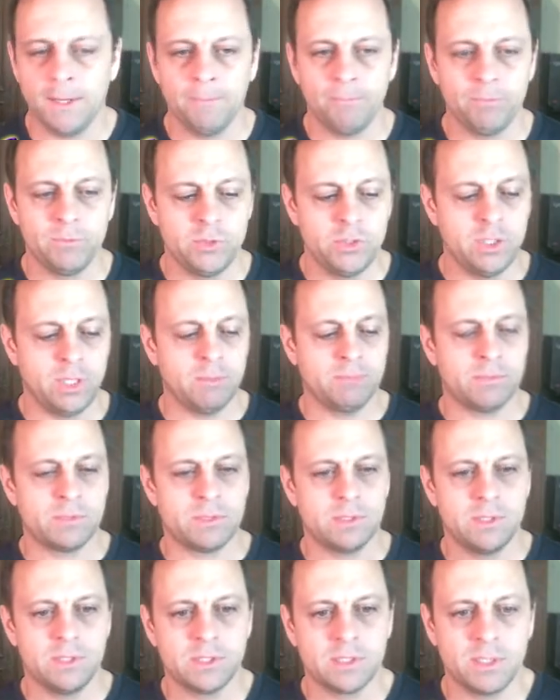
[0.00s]

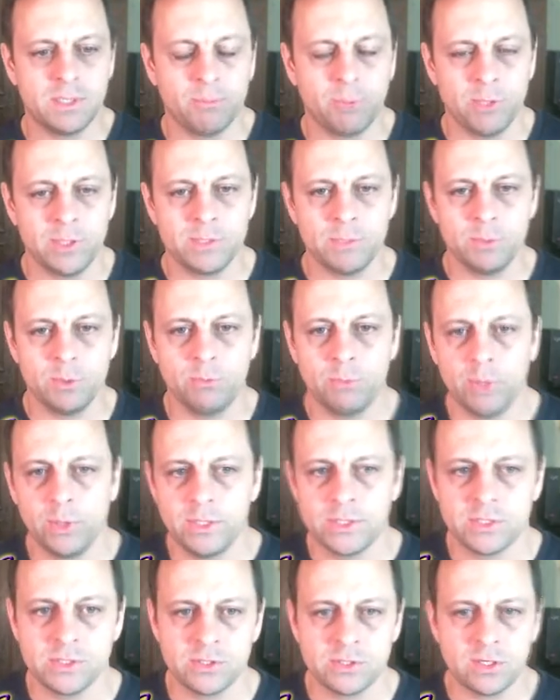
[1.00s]
gems, sun points, moon
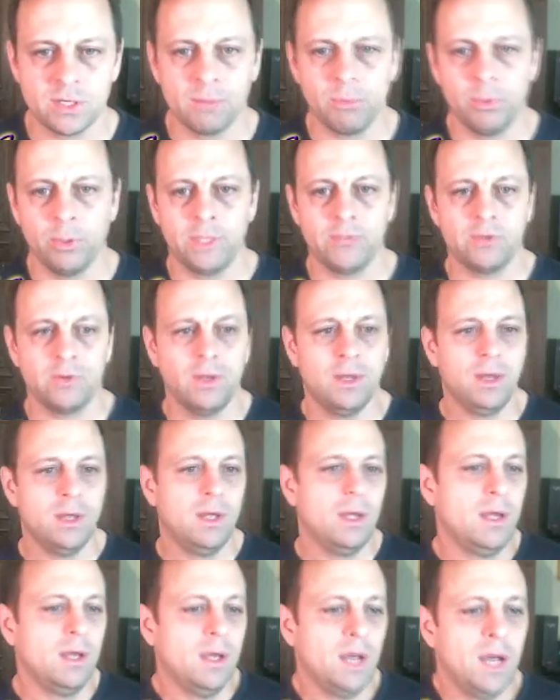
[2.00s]
points, and star points.
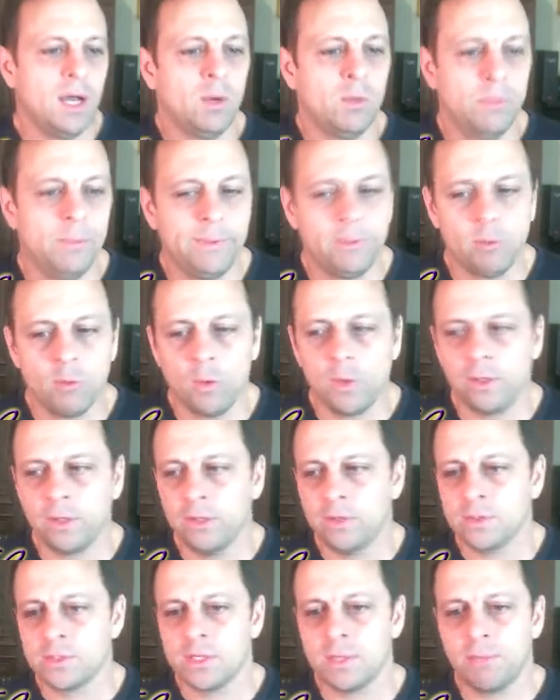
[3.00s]
We'll be growing
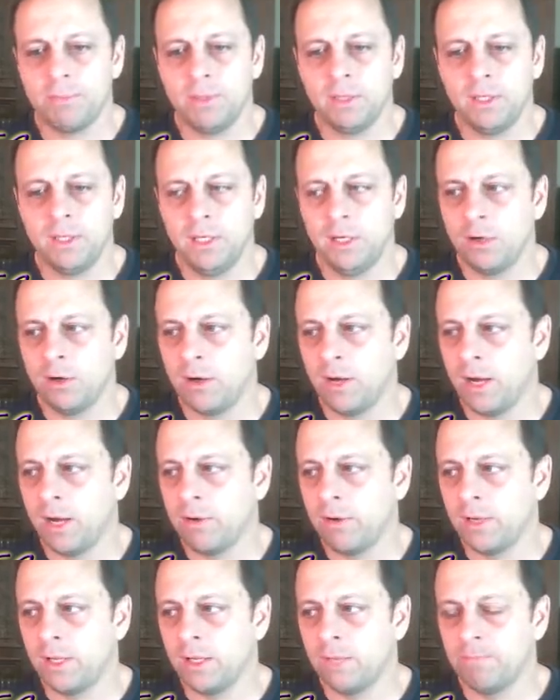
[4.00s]
those up in our
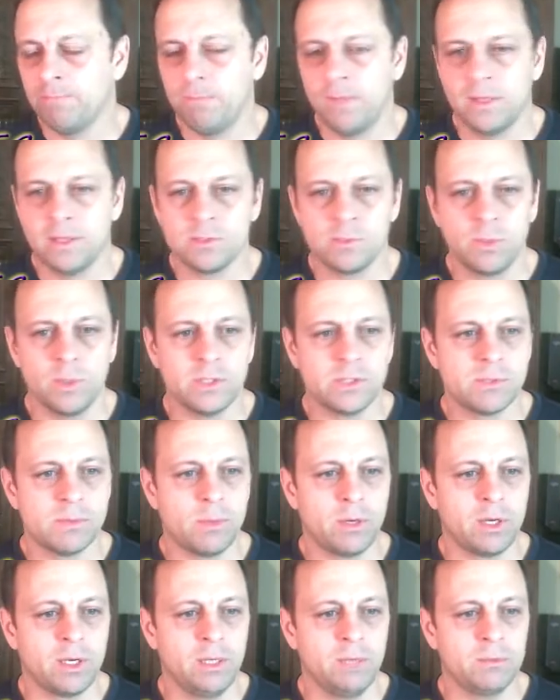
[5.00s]
area, as well as some
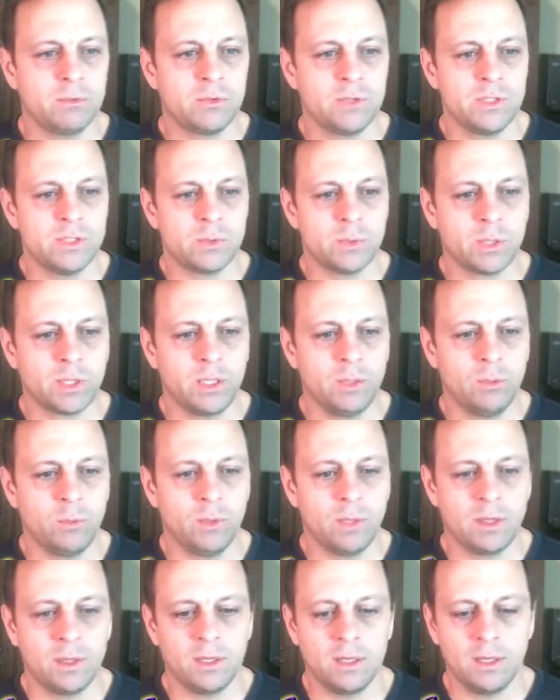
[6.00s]
Archeum trees, working
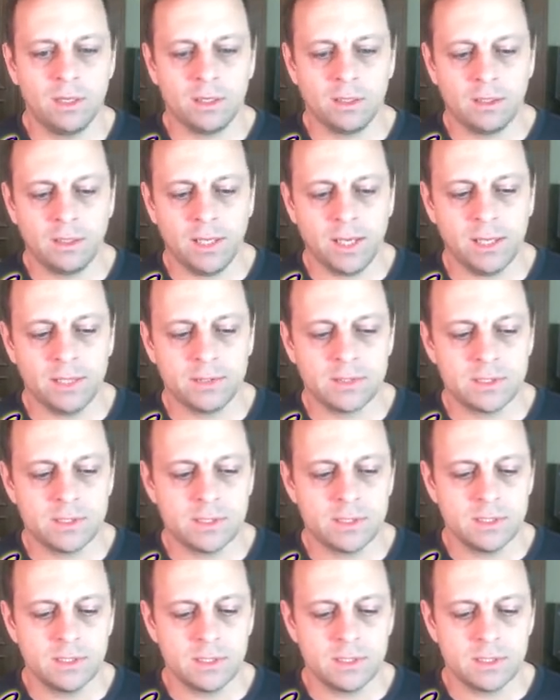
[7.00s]
with Catalyst
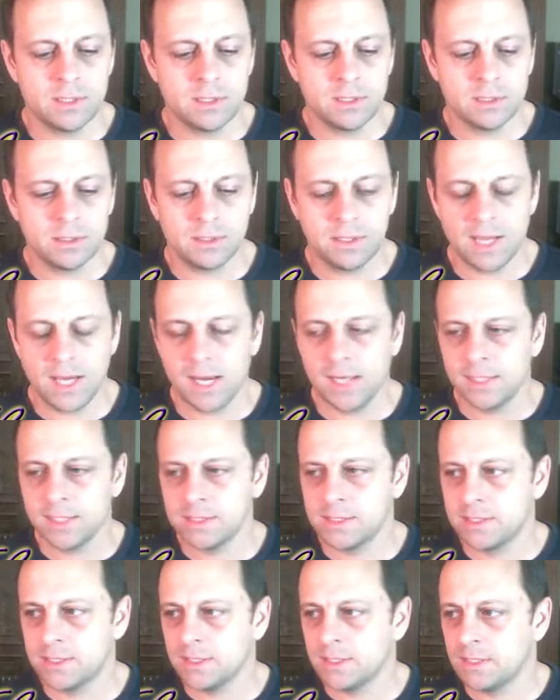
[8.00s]

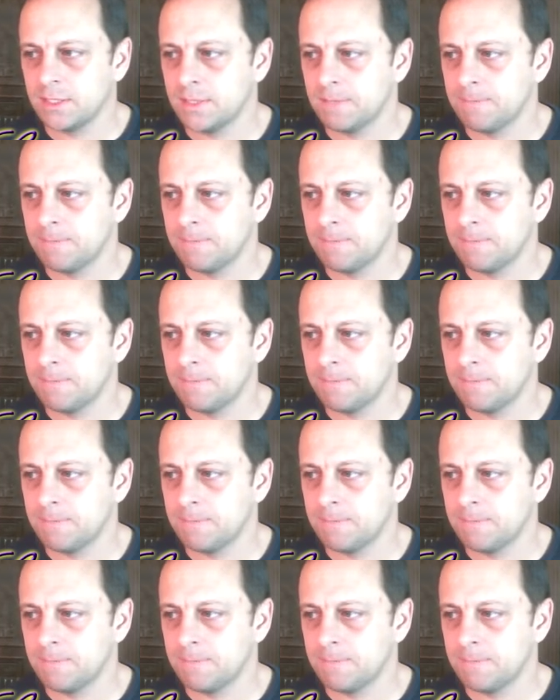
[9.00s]
and